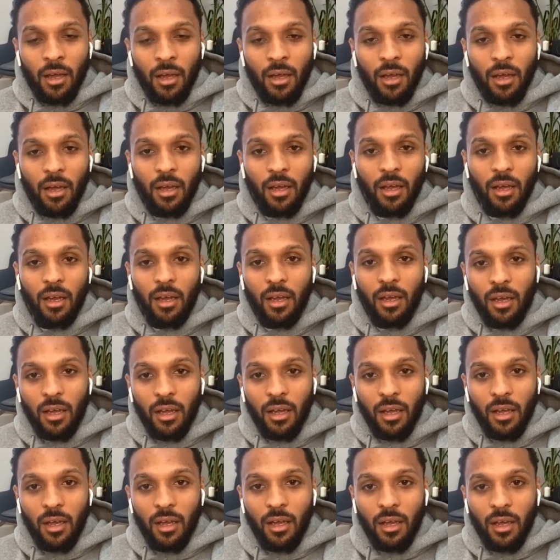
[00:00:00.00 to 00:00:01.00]

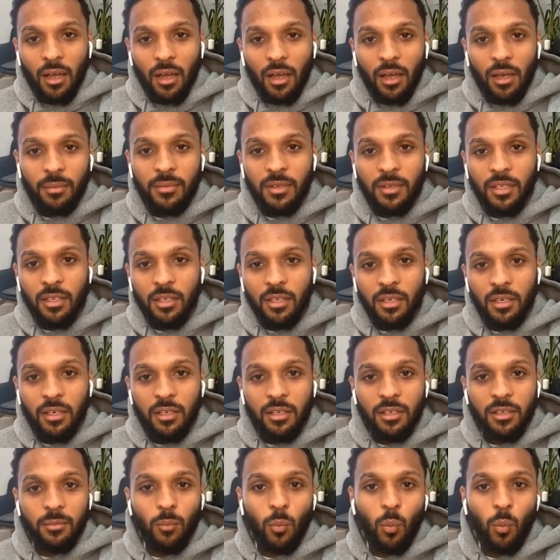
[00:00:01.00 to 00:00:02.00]
Abdi
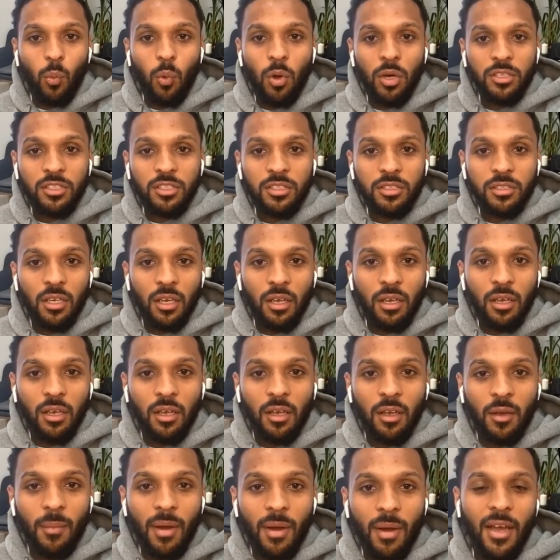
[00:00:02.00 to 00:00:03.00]
Karim, what's
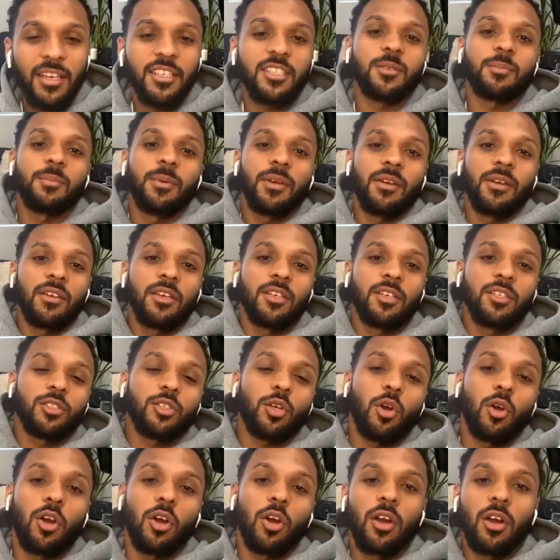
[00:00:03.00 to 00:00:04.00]
my experience
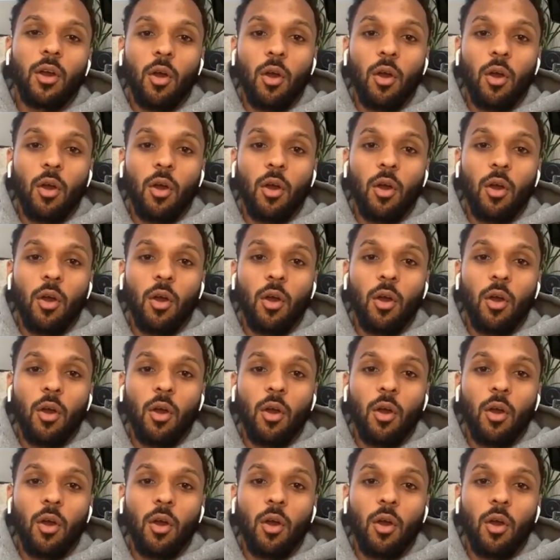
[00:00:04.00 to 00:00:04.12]
on.